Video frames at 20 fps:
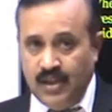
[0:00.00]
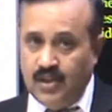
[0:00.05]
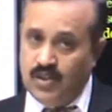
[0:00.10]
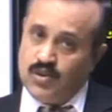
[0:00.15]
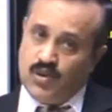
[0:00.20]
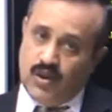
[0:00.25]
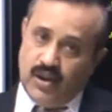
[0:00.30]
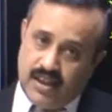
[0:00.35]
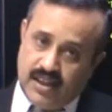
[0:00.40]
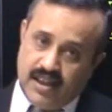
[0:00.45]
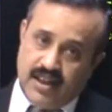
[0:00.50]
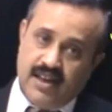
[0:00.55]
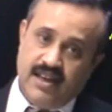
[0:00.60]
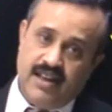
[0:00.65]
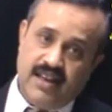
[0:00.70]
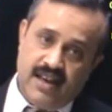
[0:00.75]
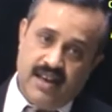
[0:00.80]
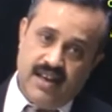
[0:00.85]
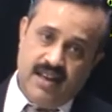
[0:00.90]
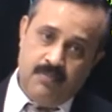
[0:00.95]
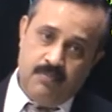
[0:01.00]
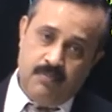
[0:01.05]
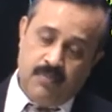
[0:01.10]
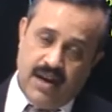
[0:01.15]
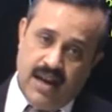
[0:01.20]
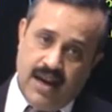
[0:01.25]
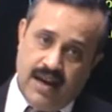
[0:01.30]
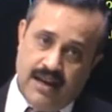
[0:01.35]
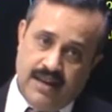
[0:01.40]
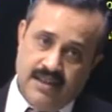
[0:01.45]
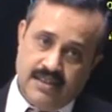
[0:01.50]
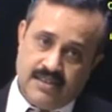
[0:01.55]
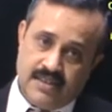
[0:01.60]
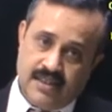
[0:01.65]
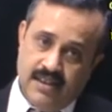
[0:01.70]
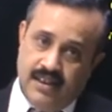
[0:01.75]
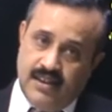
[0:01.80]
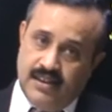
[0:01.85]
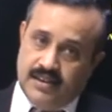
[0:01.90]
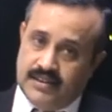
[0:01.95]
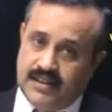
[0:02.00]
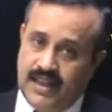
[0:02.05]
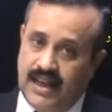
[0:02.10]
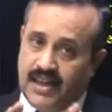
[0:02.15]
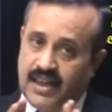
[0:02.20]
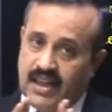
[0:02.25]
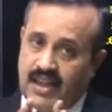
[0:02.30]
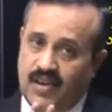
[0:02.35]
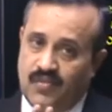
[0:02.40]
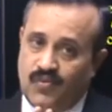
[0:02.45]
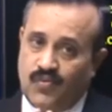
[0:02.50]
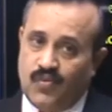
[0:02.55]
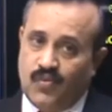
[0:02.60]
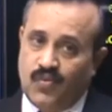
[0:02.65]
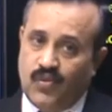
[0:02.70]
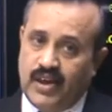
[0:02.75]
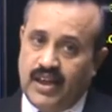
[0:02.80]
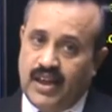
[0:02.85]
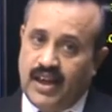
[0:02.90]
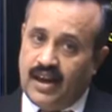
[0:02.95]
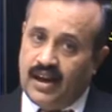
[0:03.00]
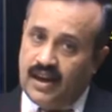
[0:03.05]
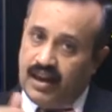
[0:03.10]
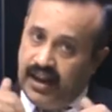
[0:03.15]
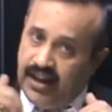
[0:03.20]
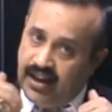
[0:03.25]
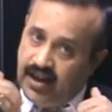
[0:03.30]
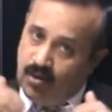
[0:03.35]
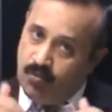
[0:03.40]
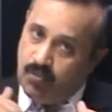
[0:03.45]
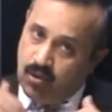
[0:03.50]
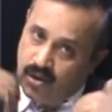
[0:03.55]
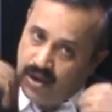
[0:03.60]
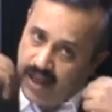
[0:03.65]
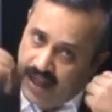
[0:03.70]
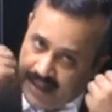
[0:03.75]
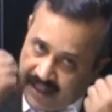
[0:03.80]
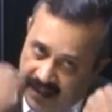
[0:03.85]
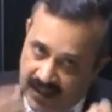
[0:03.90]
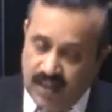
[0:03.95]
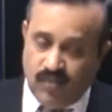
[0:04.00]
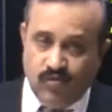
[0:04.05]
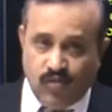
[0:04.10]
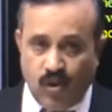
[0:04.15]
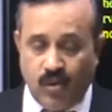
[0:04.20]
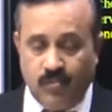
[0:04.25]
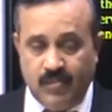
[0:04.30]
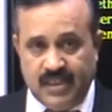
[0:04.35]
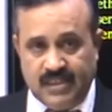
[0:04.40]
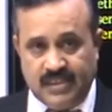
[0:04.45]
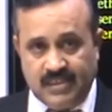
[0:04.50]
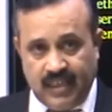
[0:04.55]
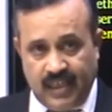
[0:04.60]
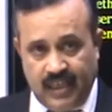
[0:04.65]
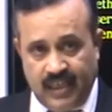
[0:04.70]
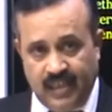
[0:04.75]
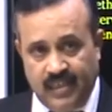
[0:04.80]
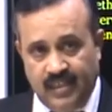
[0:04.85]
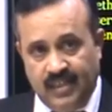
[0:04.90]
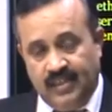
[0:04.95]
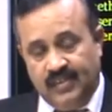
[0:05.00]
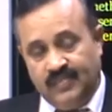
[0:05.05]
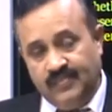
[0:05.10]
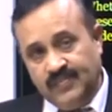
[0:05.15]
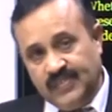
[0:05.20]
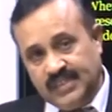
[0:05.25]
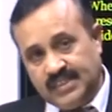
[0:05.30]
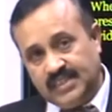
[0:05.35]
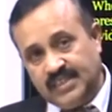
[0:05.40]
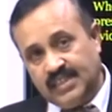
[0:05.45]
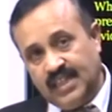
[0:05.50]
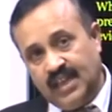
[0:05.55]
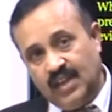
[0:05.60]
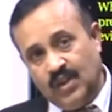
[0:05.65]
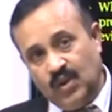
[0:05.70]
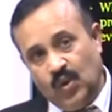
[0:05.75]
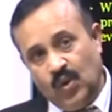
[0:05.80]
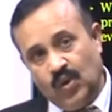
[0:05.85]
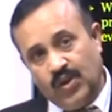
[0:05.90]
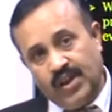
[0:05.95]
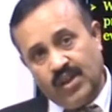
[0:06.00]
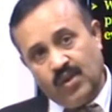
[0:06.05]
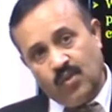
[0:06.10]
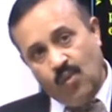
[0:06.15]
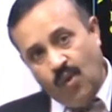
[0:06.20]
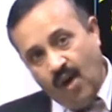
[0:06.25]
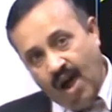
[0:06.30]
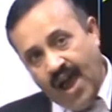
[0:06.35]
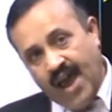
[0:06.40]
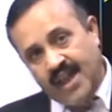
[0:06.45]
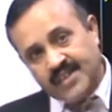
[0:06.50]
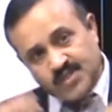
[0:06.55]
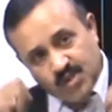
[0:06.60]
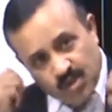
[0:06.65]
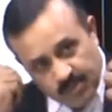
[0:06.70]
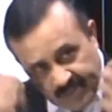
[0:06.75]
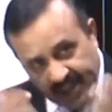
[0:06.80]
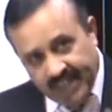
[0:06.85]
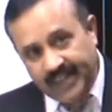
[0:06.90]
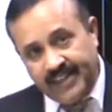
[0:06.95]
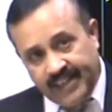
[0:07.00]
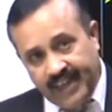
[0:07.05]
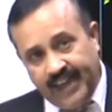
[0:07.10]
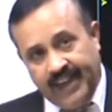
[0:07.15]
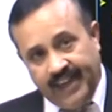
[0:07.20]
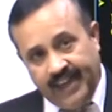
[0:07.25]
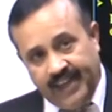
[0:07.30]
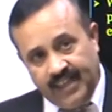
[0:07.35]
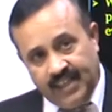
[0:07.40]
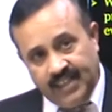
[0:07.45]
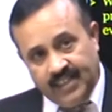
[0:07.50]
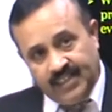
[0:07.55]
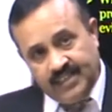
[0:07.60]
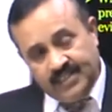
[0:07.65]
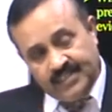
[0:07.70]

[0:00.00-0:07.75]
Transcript: so it clearly implies that if we are relying upon any information which the law requires to be retained,